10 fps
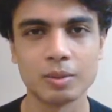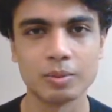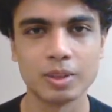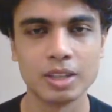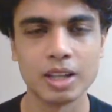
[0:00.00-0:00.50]

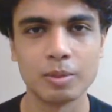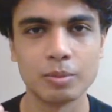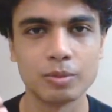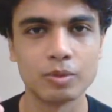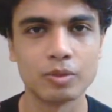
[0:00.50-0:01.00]
yeah,
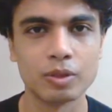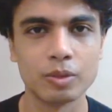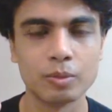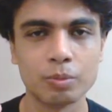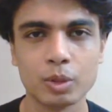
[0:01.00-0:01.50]

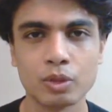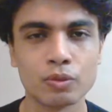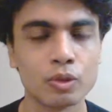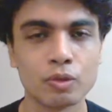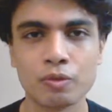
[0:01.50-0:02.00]

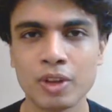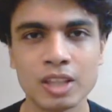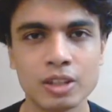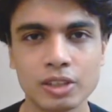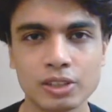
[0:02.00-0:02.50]
beautiful
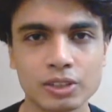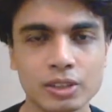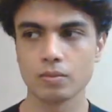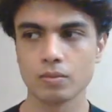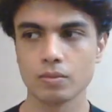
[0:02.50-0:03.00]
feathers,
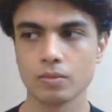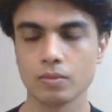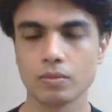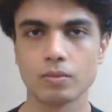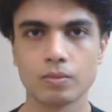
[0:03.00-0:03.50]

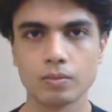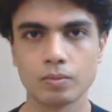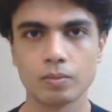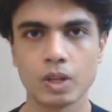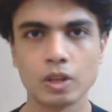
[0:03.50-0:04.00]

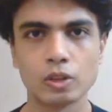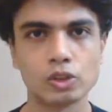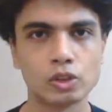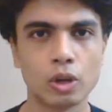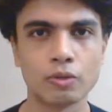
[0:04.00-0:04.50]

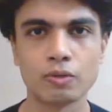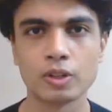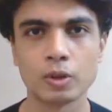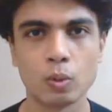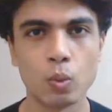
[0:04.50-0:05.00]
soft
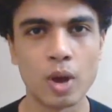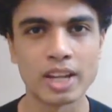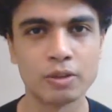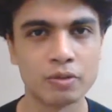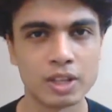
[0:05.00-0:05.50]
white
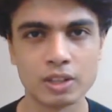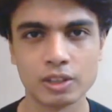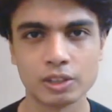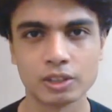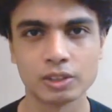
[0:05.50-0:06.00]

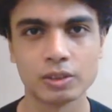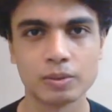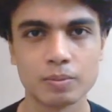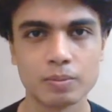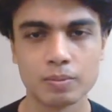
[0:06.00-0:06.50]
feathers.
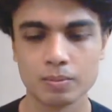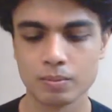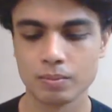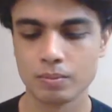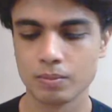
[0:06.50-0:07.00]

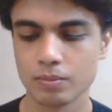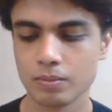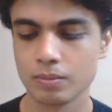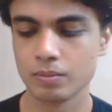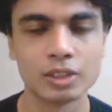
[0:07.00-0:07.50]

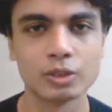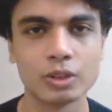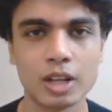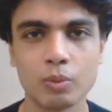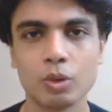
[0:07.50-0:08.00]
So
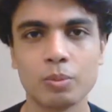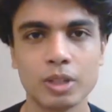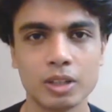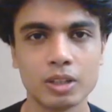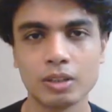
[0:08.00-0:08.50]
that
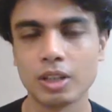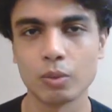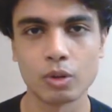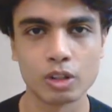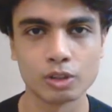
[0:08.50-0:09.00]

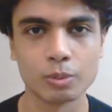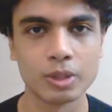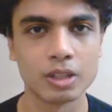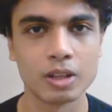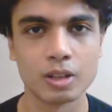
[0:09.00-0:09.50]
would also
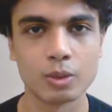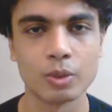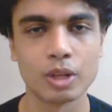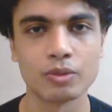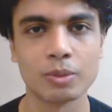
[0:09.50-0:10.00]
be another
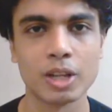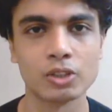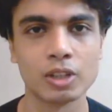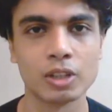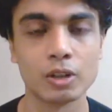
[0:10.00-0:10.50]
way of
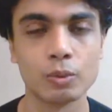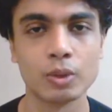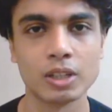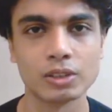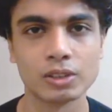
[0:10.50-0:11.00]
imagining her
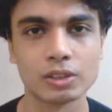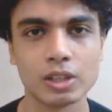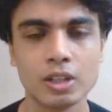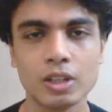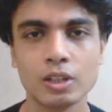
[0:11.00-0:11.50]
wings.
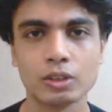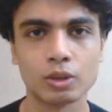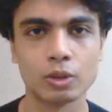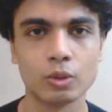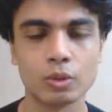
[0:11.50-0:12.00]

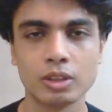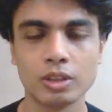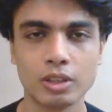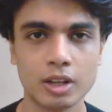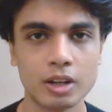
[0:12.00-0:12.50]
So
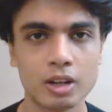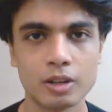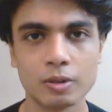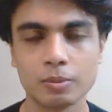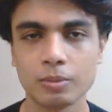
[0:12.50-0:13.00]
there
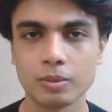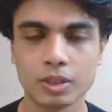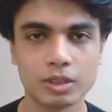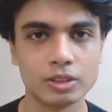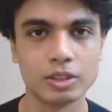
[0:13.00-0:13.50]
are
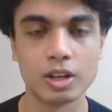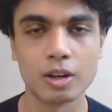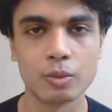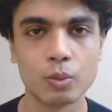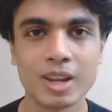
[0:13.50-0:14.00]

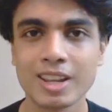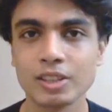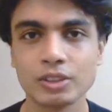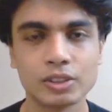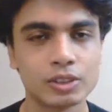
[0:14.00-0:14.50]

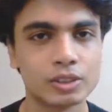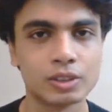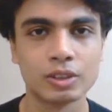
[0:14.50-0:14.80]
ways,